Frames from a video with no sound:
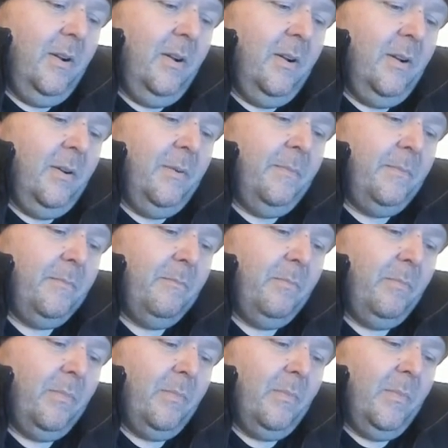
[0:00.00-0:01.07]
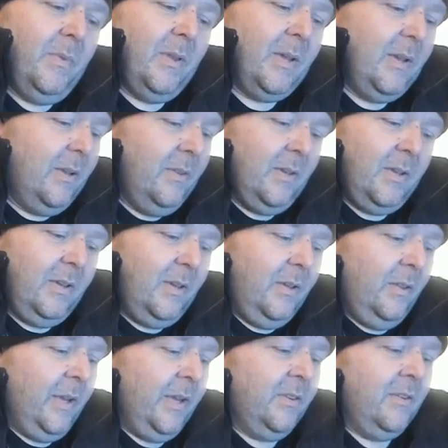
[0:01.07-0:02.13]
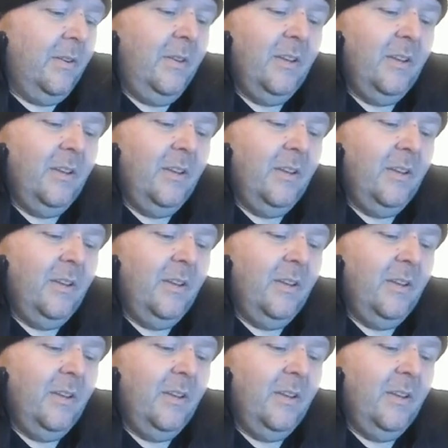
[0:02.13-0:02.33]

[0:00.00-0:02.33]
Um, the, the, like I said, this